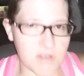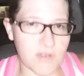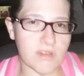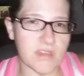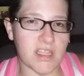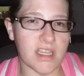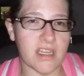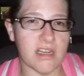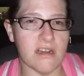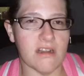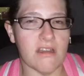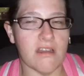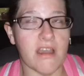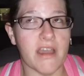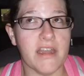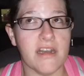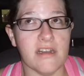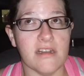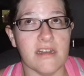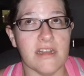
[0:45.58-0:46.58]
doing like an,
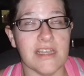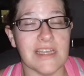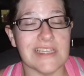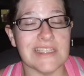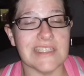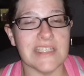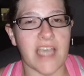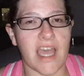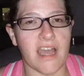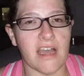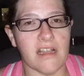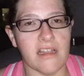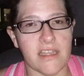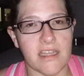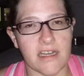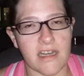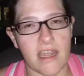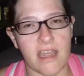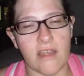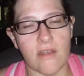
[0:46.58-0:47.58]
I did
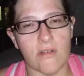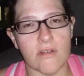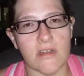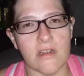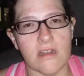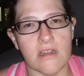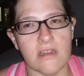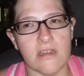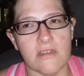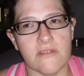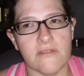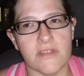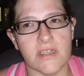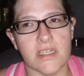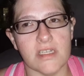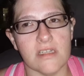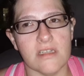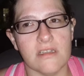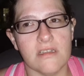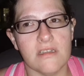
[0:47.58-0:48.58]
exactly an hour of
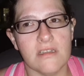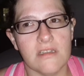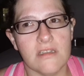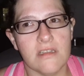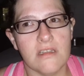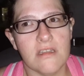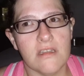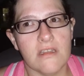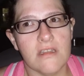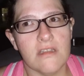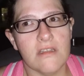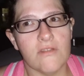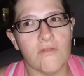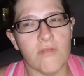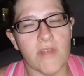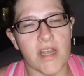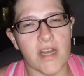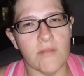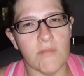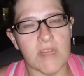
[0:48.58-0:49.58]
a
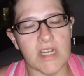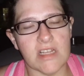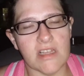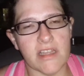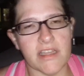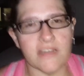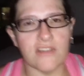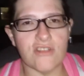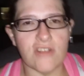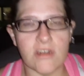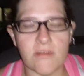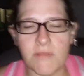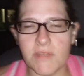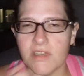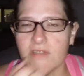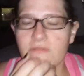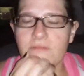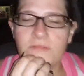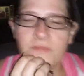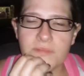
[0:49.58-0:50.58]
random incline
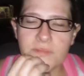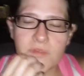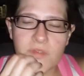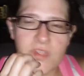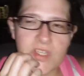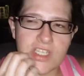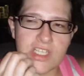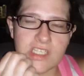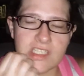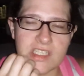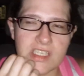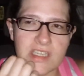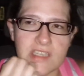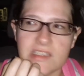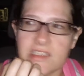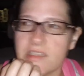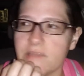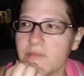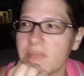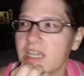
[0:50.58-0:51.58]
treadmill just to
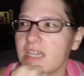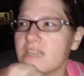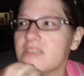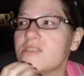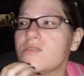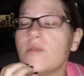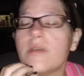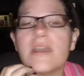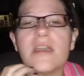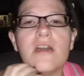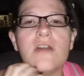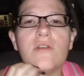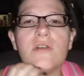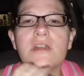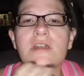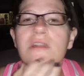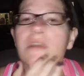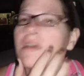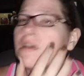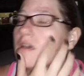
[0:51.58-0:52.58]
get some kind of sweat
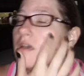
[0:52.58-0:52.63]
going.